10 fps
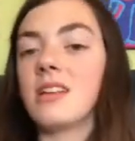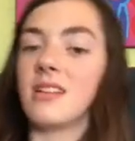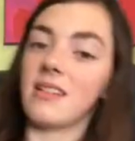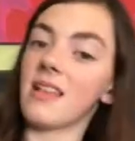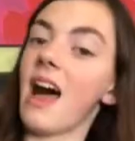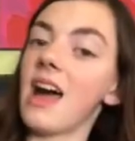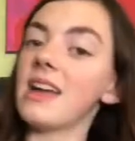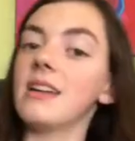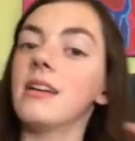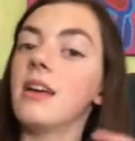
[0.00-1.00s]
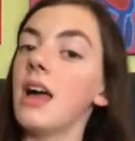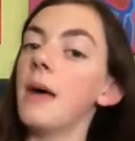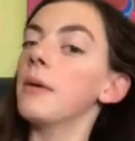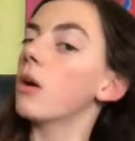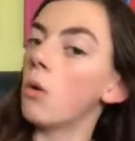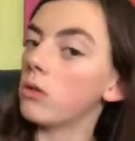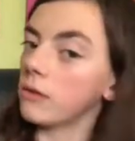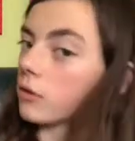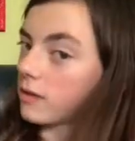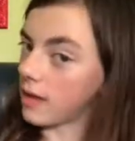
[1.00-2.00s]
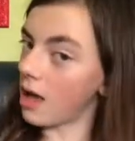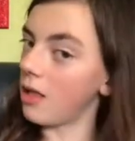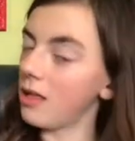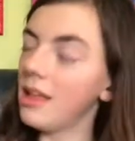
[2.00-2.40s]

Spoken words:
Because I am like a whole different scale.